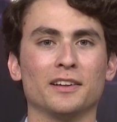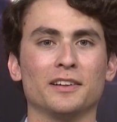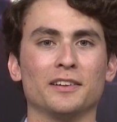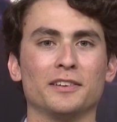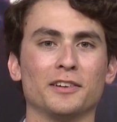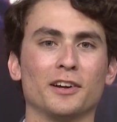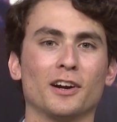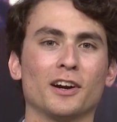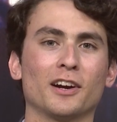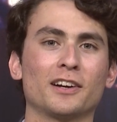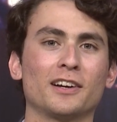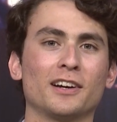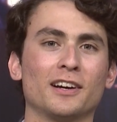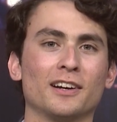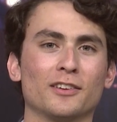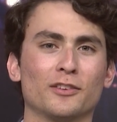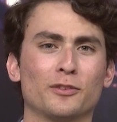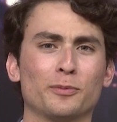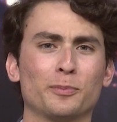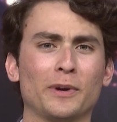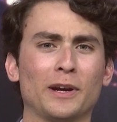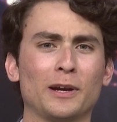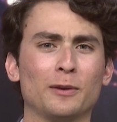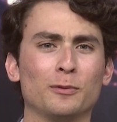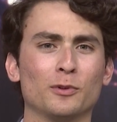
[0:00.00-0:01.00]
Narcan
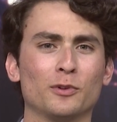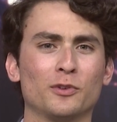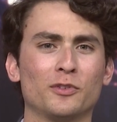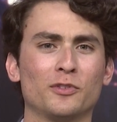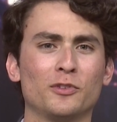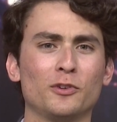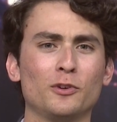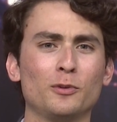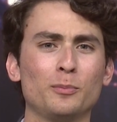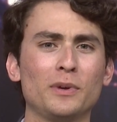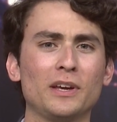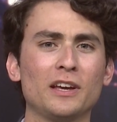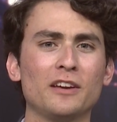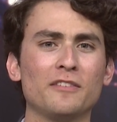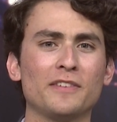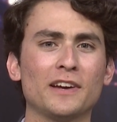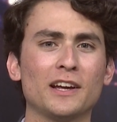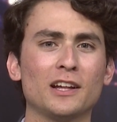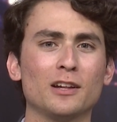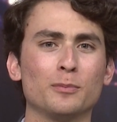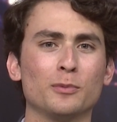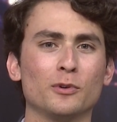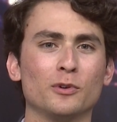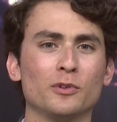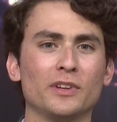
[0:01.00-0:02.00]
spray will soon be
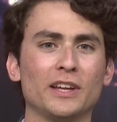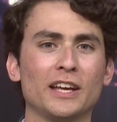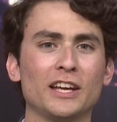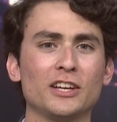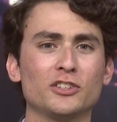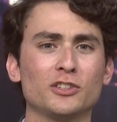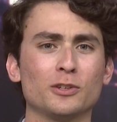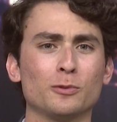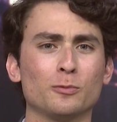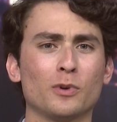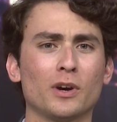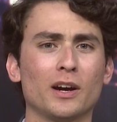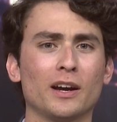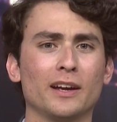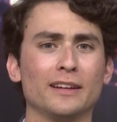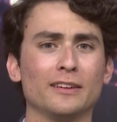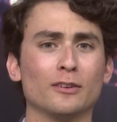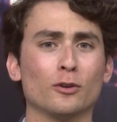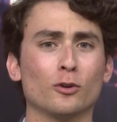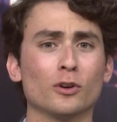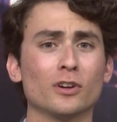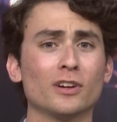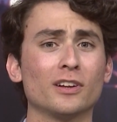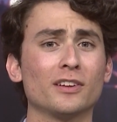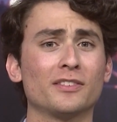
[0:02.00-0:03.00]
available nationwide in
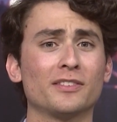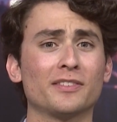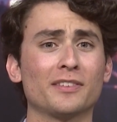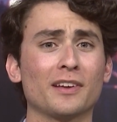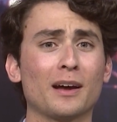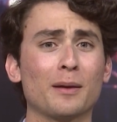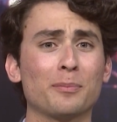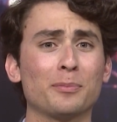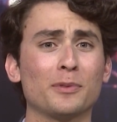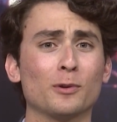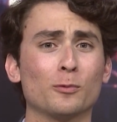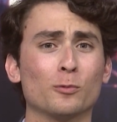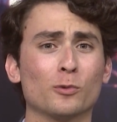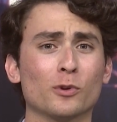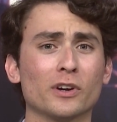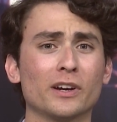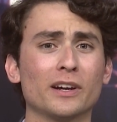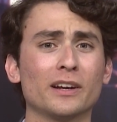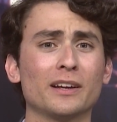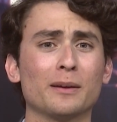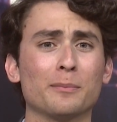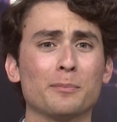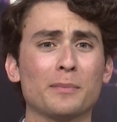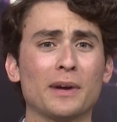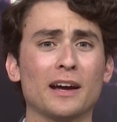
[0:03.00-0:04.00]
order to stop the
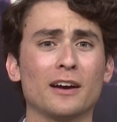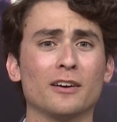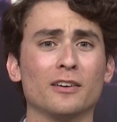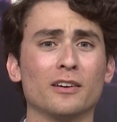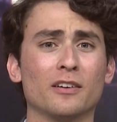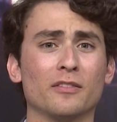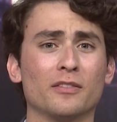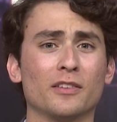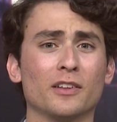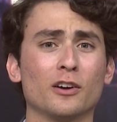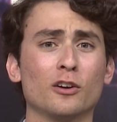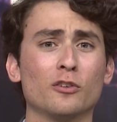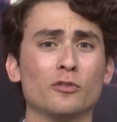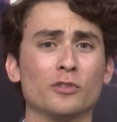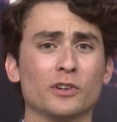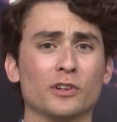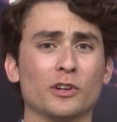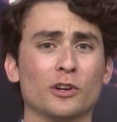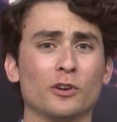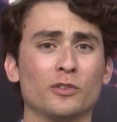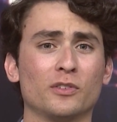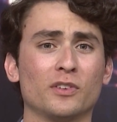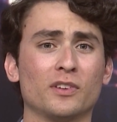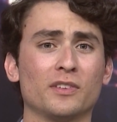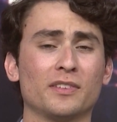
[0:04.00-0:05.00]
worrying amount of the
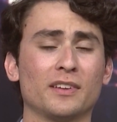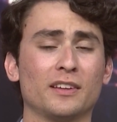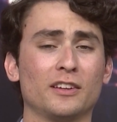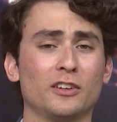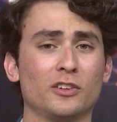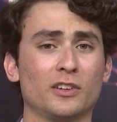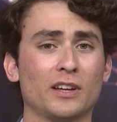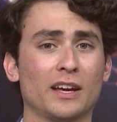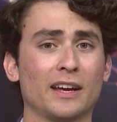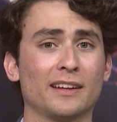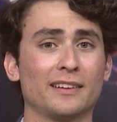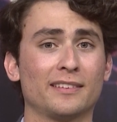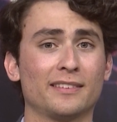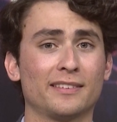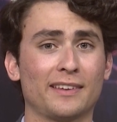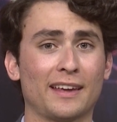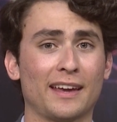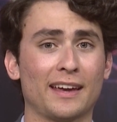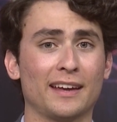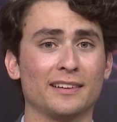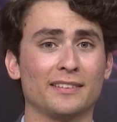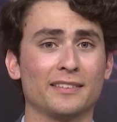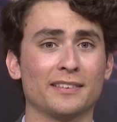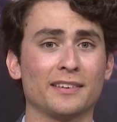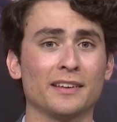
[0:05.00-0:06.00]
overdoses in the United
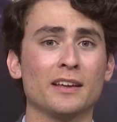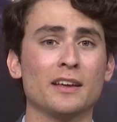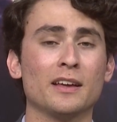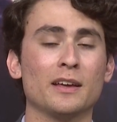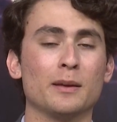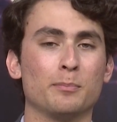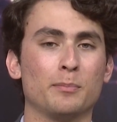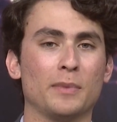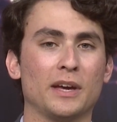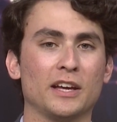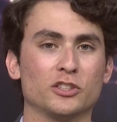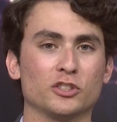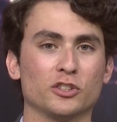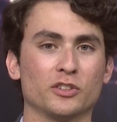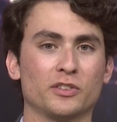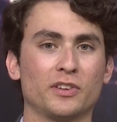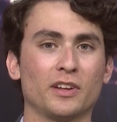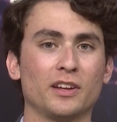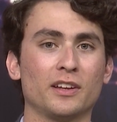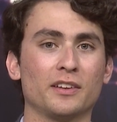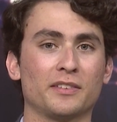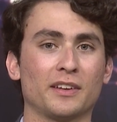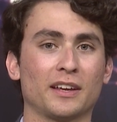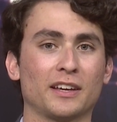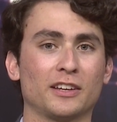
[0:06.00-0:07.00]
States. Major
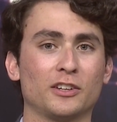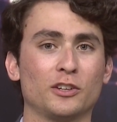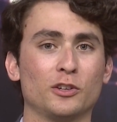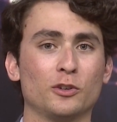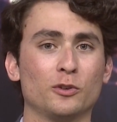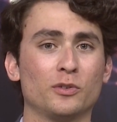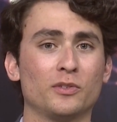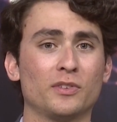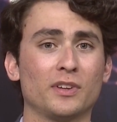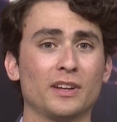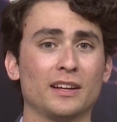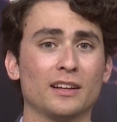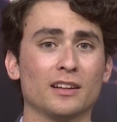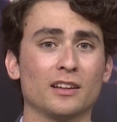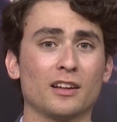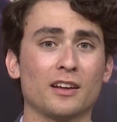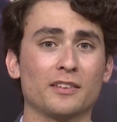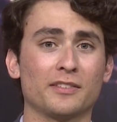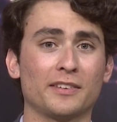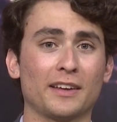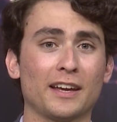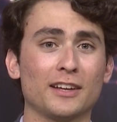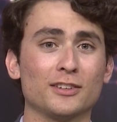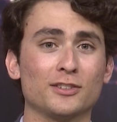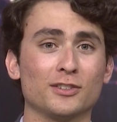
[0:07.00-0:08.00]
cities like Houston and
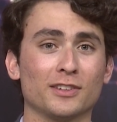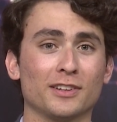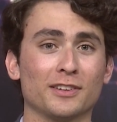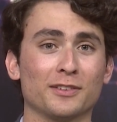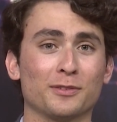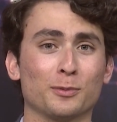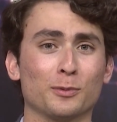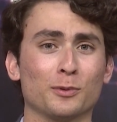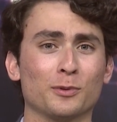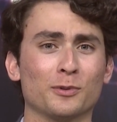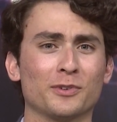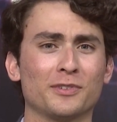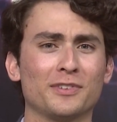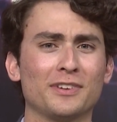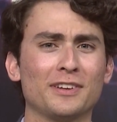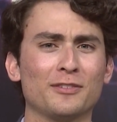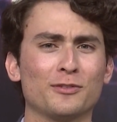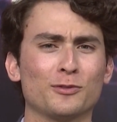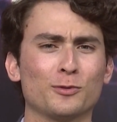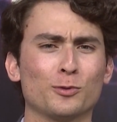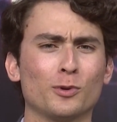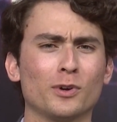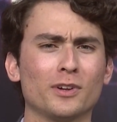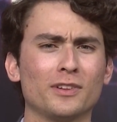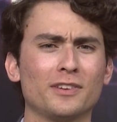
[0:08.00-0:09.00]
Los Angeles will receive
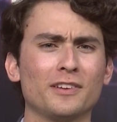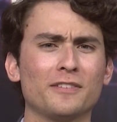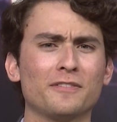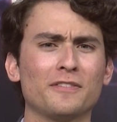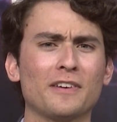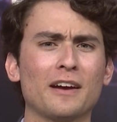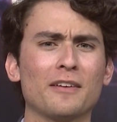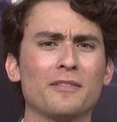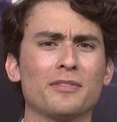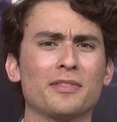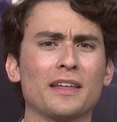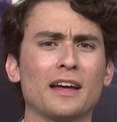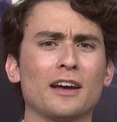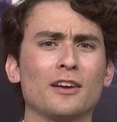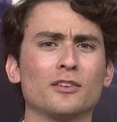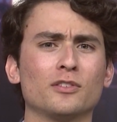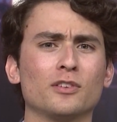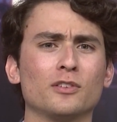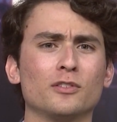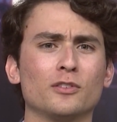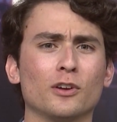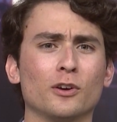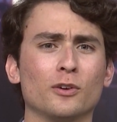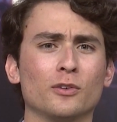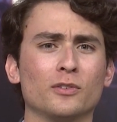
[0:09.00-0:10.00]

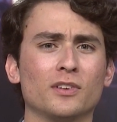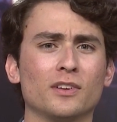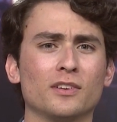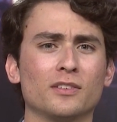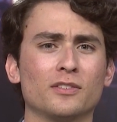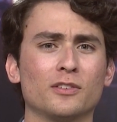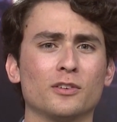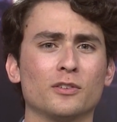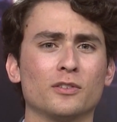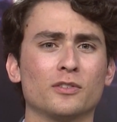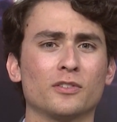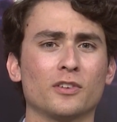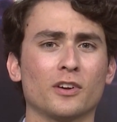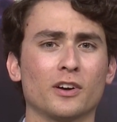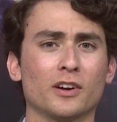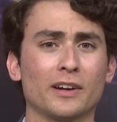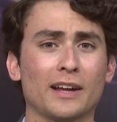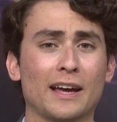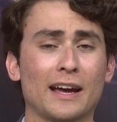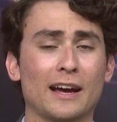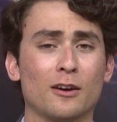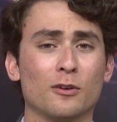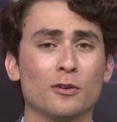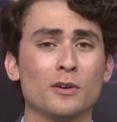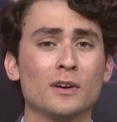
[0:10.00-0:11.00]
25,000 doses to start
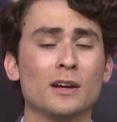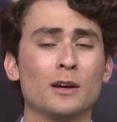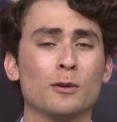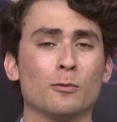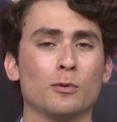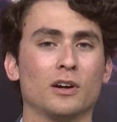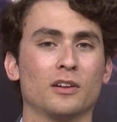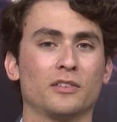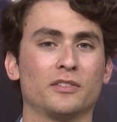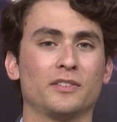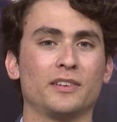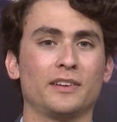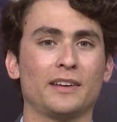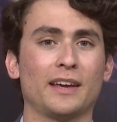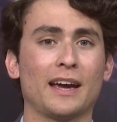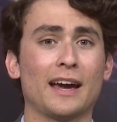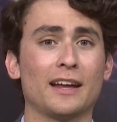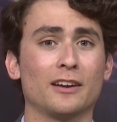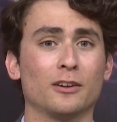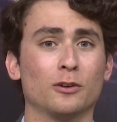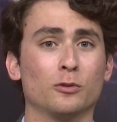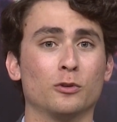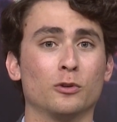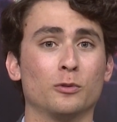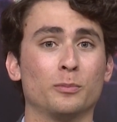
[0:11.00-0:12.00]
out, while
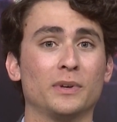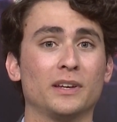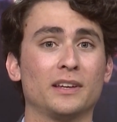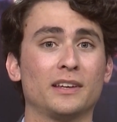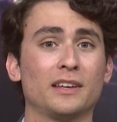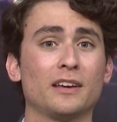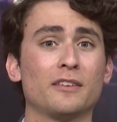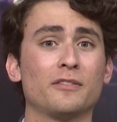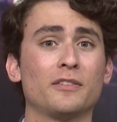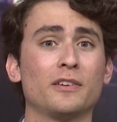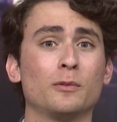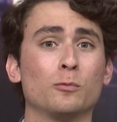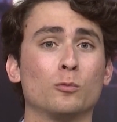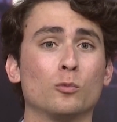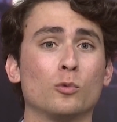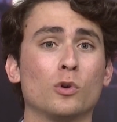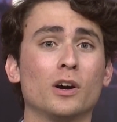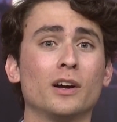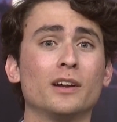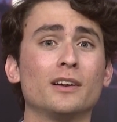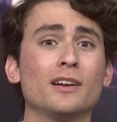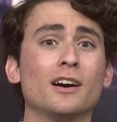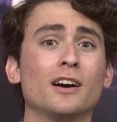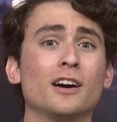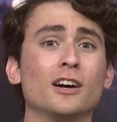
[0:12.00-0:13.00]
Seattle will be given
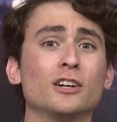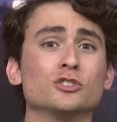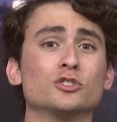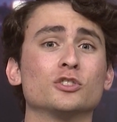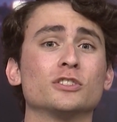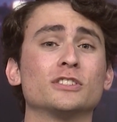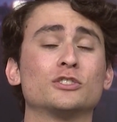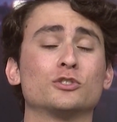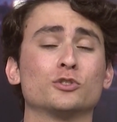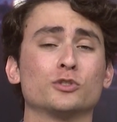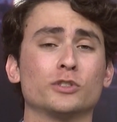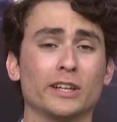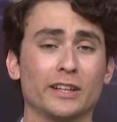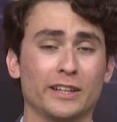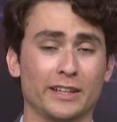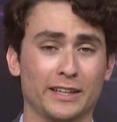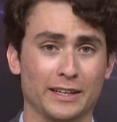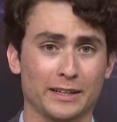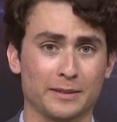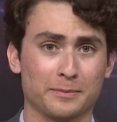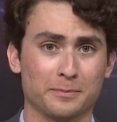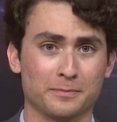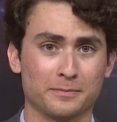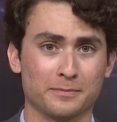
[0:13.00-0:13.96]
100 trillion.